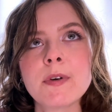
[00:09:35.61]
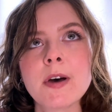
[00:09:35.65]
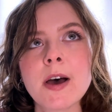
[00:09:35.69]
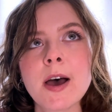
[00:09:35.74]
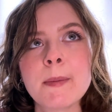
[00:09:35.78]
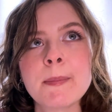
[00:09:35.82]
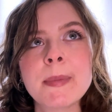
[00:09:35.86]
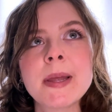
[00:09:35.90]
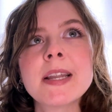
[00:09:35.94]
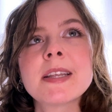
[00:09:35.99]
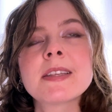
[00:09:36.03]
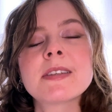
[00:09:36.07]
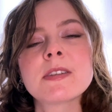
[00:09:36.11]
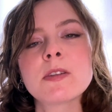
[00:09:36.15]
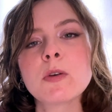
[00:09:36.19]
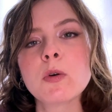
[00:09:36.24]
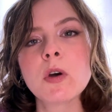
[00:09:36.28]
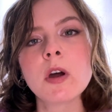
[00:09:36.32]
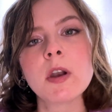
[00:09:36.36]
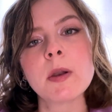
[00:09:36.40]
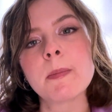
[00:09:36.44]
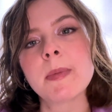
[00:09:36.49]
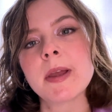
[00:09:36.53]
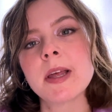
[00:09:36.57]
I mean, it's still
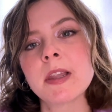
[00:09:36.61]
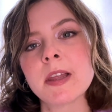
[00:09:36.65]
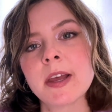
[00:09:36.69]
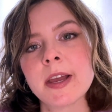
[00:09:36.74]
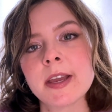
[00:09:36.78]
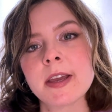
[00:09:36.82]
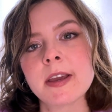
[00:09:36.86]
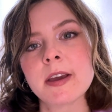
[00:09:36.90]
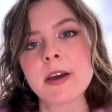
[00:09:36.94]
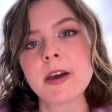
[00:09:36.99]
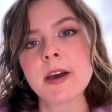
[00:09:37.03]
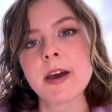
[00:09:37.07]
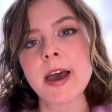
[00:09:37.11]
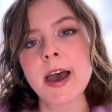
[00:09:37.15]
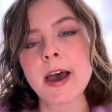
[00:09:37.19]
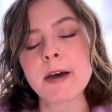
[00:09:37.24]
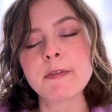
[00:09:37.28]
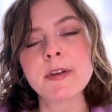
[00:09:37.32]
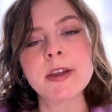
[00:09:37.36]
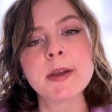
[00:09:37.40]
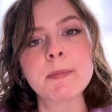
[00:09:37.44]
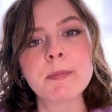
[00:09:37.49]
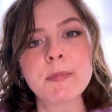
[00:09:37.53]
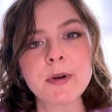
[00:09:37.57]
gonna be like
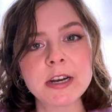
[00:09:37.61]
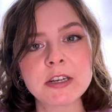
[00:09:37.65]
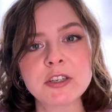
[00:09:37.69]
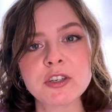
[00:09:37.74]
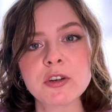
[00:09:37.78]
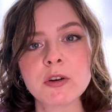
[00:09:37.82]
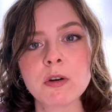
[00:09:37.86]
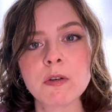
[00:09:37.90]
having pressure,